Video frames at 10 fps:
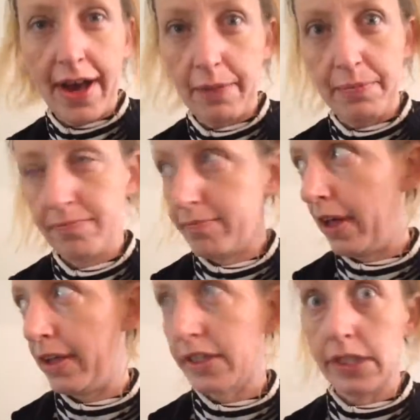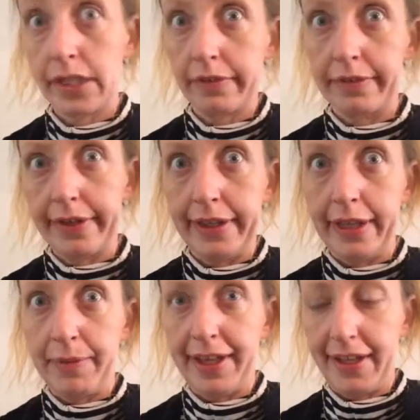eyeballs look
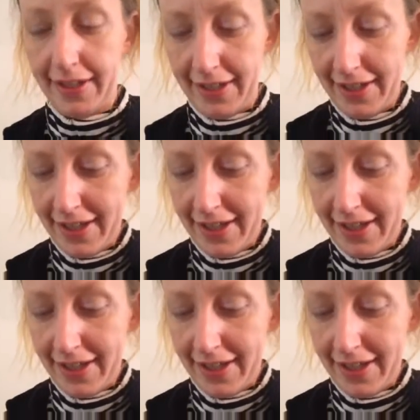really big.